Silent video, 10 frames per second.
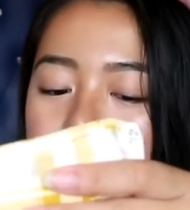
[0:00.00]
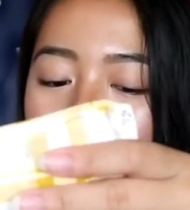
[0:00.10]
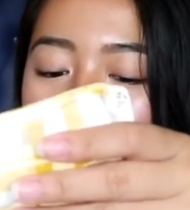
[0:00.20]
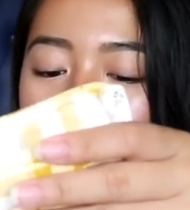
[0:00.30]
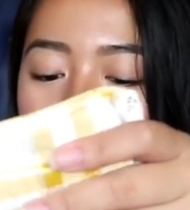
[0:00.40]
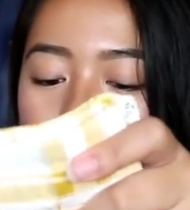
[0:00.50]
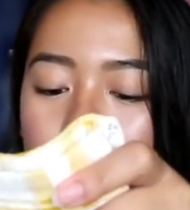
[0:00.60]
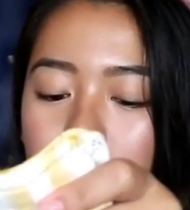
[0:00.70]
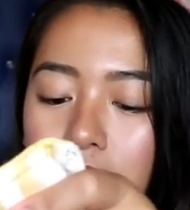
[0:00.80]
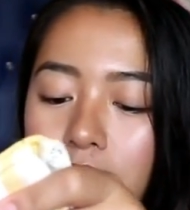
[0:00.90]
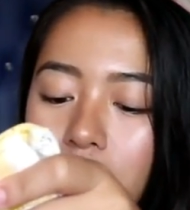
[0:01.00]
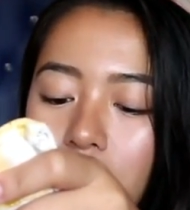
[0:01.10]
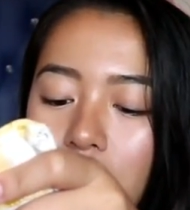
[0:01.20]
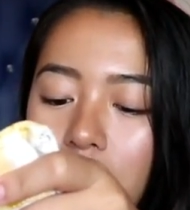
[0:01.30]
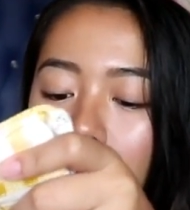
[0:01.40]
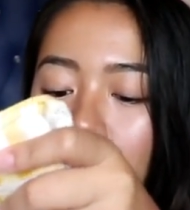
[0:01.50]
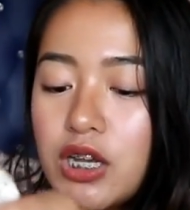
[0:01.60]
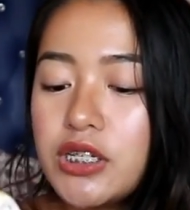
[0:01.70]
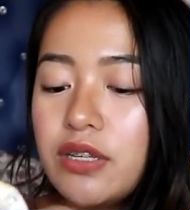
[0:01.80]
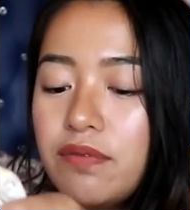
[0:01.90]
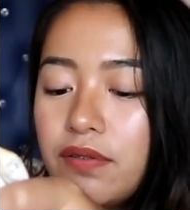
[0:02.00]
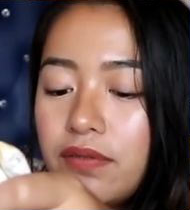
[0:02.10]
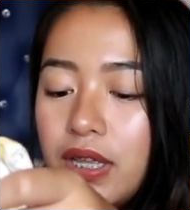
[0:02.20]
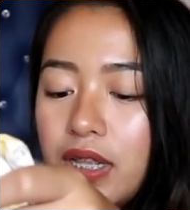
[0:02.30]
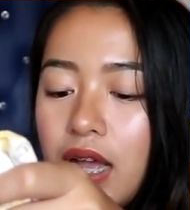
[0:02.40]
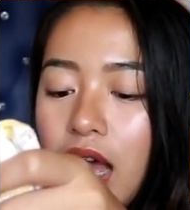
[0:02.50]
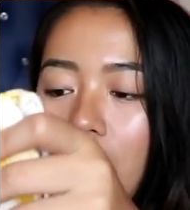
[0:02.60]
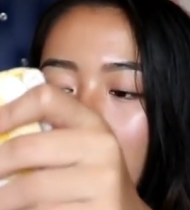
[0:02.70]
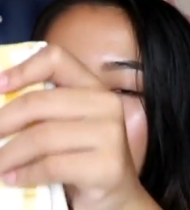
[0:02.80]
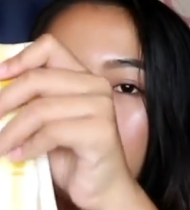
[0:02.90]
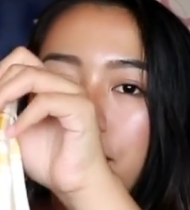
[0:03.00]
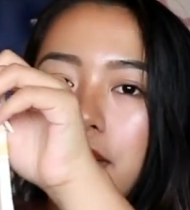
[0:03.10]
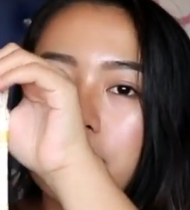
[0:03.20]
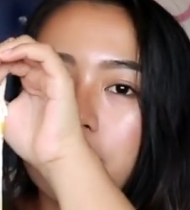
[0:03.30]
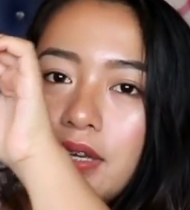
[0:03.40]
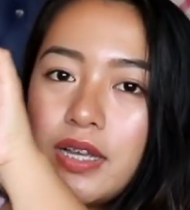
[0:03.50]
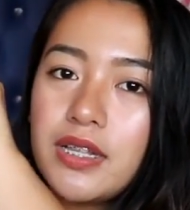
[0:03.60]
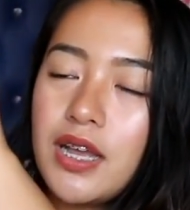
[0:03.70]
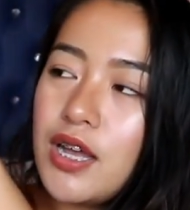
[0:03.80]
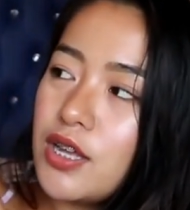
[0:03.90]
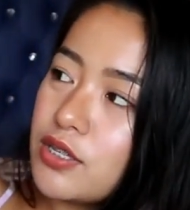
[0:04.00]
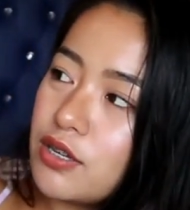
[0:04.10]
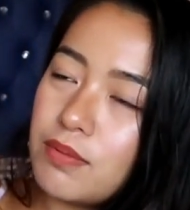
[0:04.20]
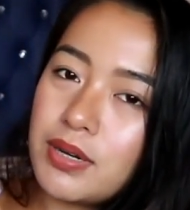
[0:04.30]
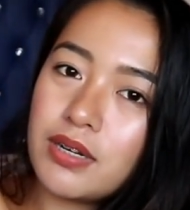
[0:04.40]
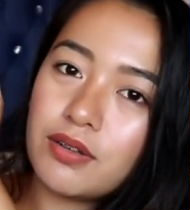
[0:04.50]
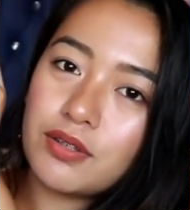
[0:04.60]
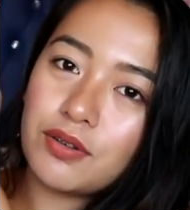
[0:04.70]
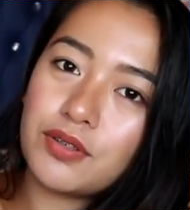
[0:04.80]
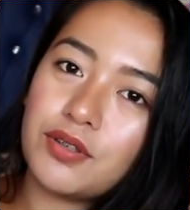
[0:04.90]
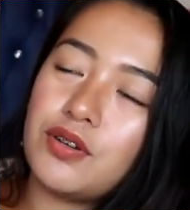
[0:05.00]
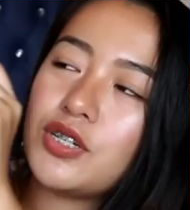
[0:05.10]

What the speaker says: skirt. So, this one was 915 as well, sir. Sobrang gusto ko